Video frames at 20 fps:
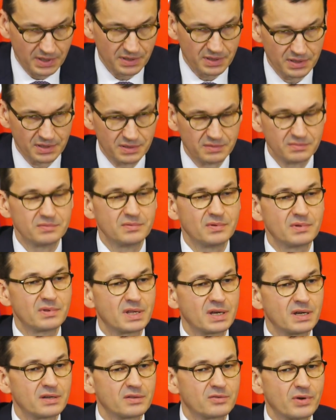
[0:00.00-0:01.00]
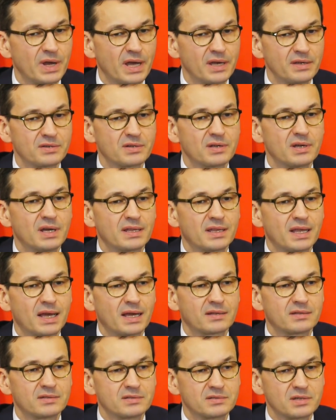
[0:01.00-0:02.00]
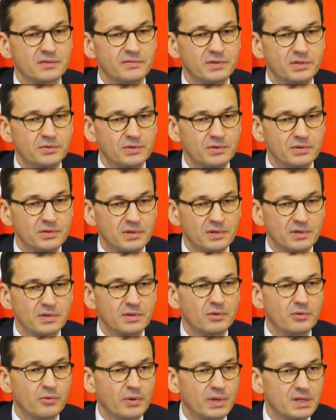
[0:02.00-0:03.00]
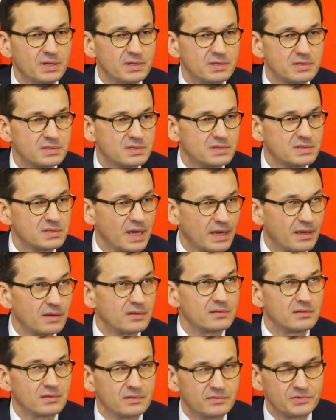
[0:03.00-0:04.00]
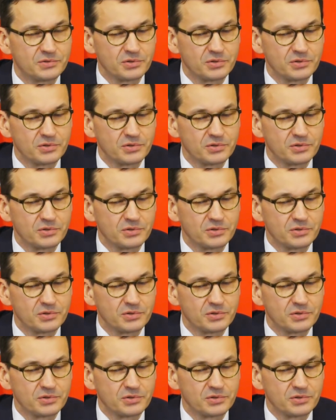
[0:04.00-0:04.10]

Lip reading: the Third Reich attacked Soviet Union on the 22nd of